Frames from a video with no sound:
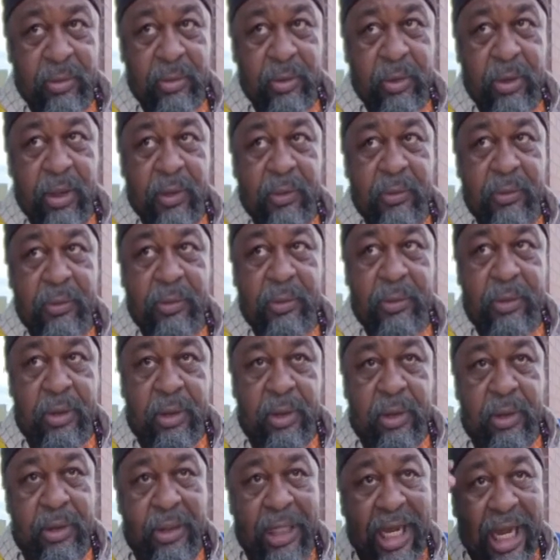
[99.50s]
You know,
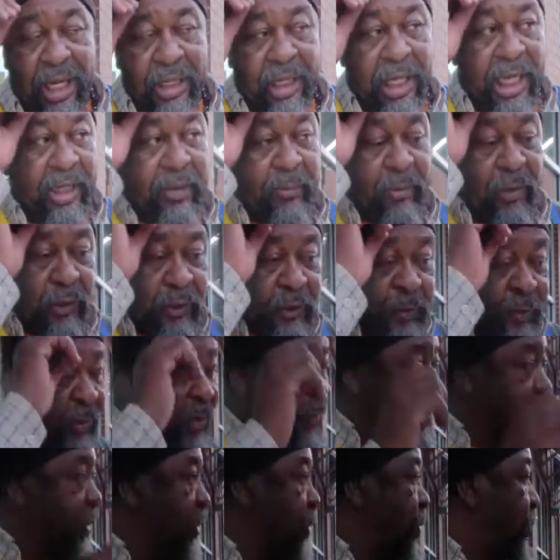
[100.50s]
not like most
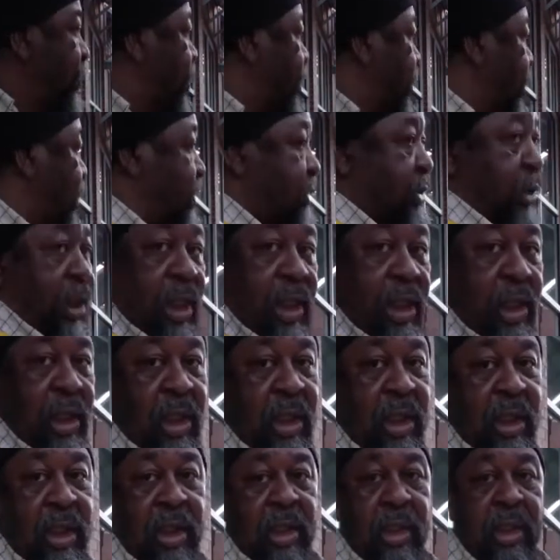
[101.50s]
people who uh,
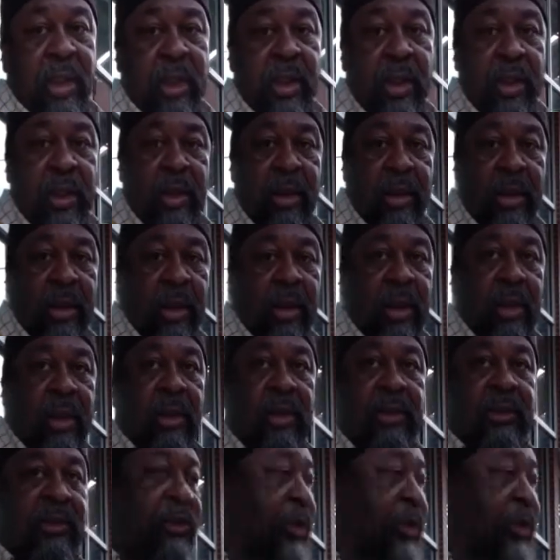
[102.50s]
uh, uh,